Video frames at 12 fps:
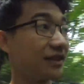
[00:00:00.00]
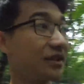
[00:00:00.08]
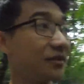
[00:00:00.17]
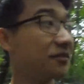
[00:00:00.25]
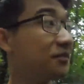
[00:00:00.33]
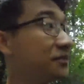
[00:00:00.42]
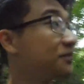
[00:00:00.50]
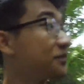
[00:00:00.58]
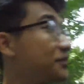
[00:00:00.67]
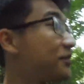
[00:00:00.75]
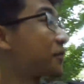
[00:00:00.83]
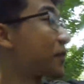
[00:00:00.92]
um,
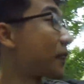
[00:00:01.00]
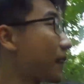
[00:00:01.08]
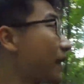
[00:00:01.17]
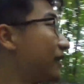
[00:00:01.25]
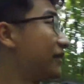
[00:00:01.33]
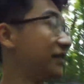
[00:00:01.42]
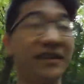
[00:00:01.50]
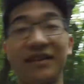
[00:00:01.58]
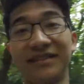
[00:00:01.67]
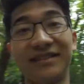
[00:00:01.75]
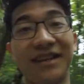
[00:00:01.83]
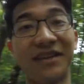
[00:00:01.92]
they
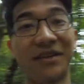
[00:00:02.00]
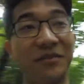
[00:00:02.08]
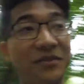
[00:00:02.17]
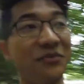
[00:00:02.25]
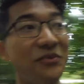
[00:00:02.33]
decided to come to the